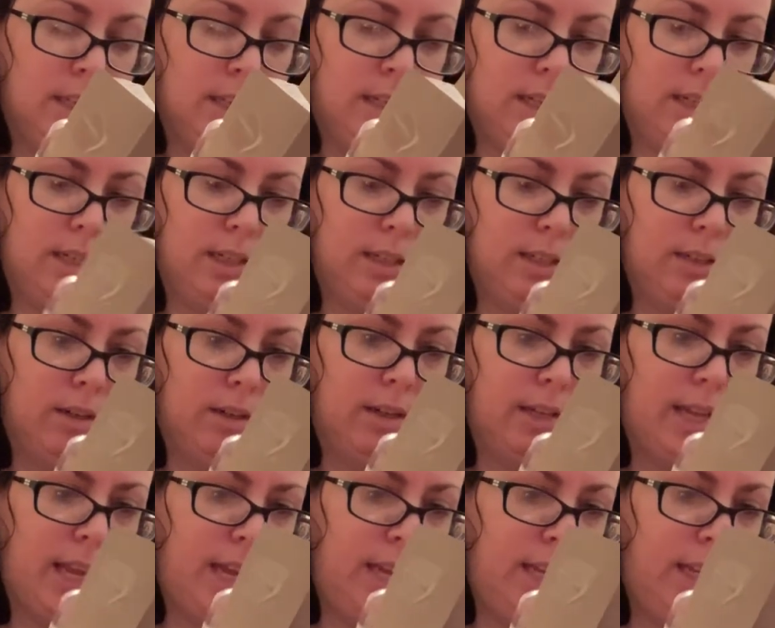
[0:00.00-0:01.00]
uh,
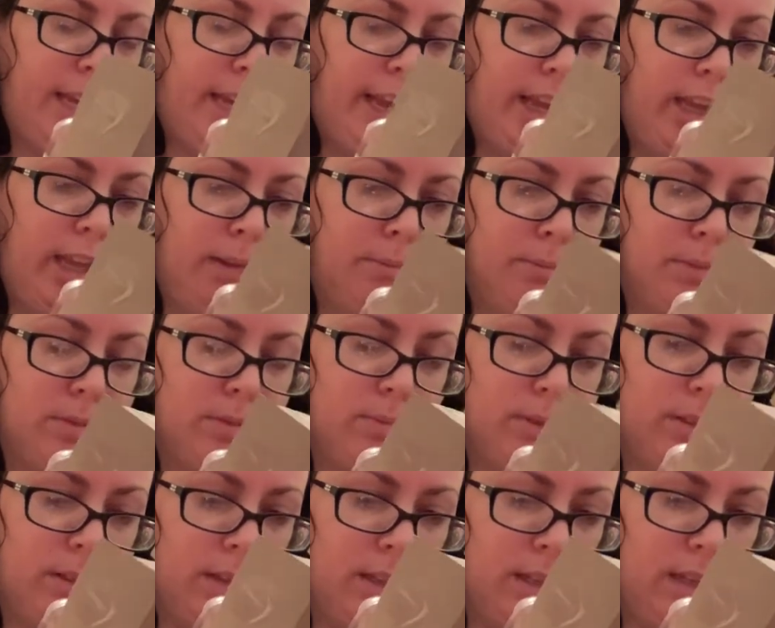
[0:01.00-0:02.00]
arcade games
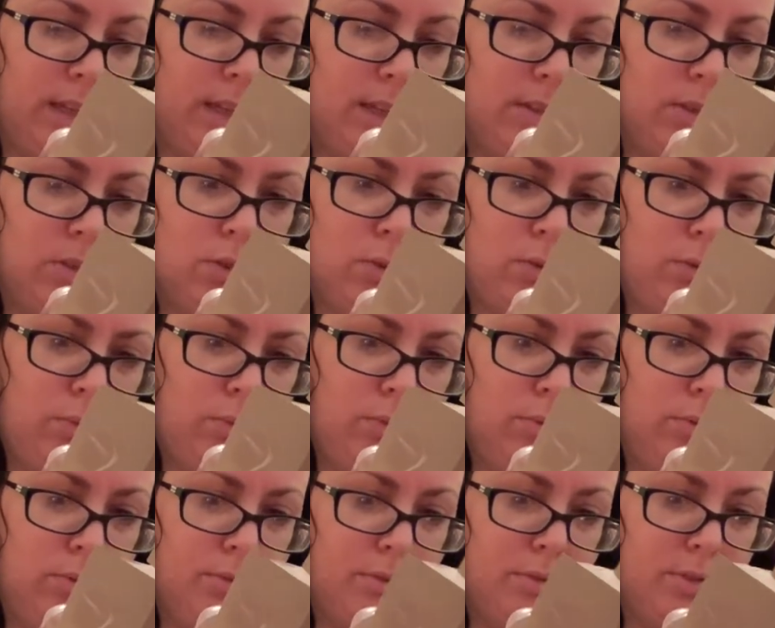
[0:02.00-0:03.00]
with like
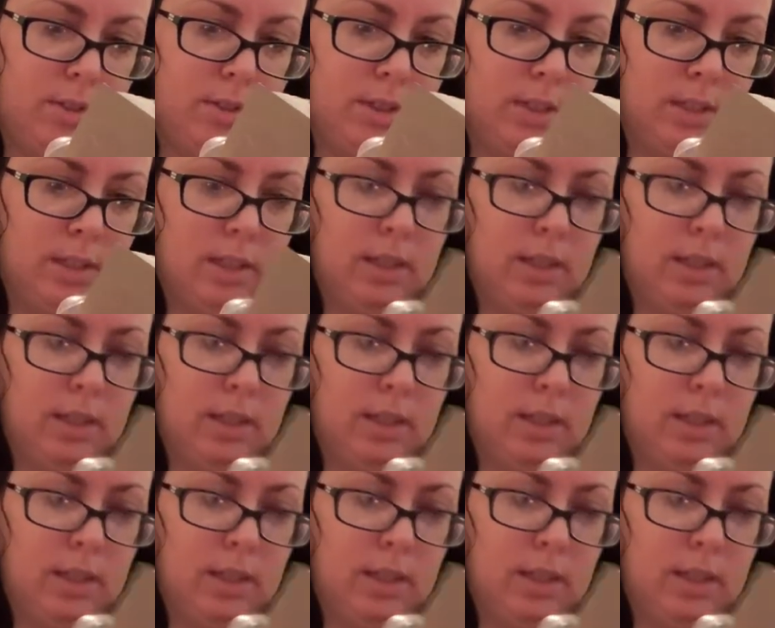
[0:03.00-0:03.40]
stools